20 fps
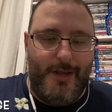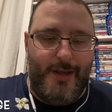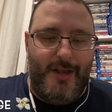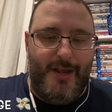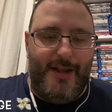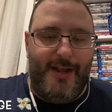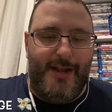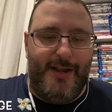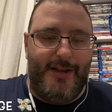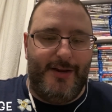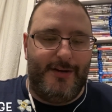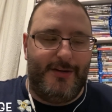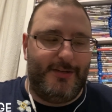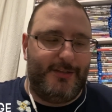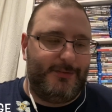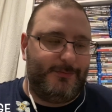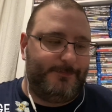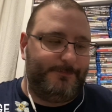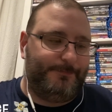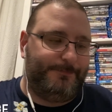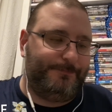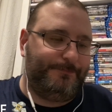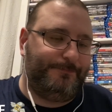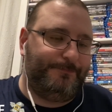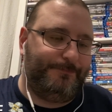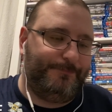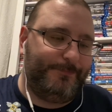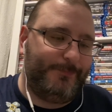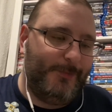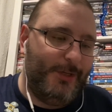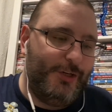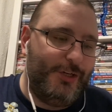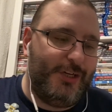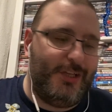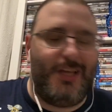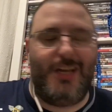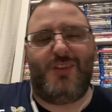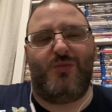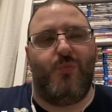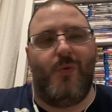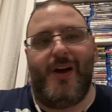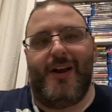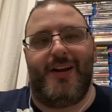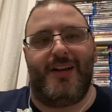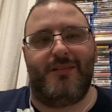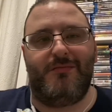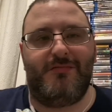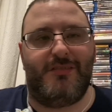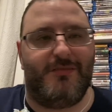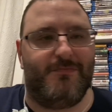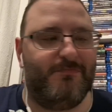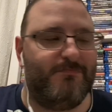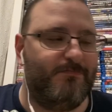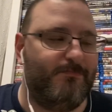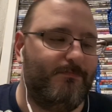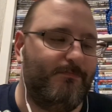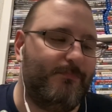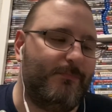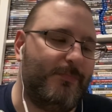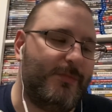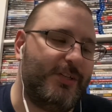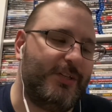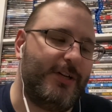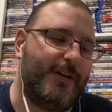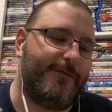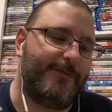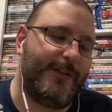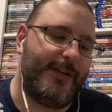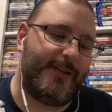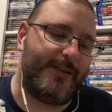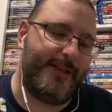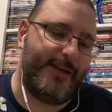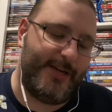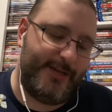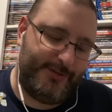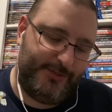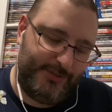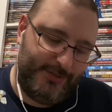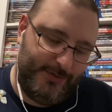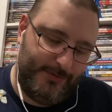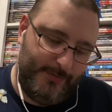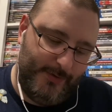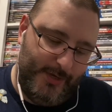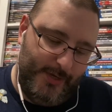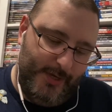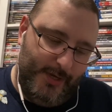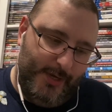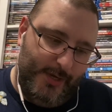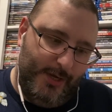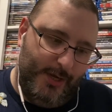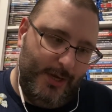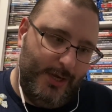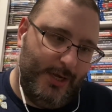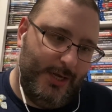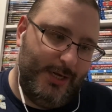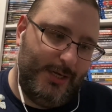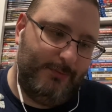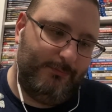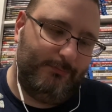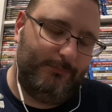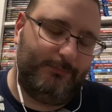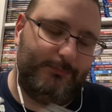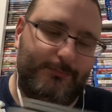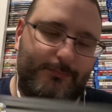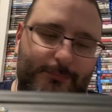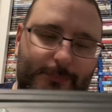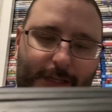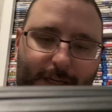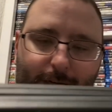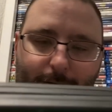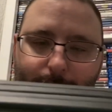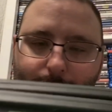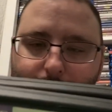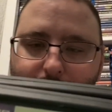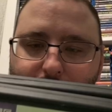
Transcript: And she likes weddings and stuff like that. So, yeah, and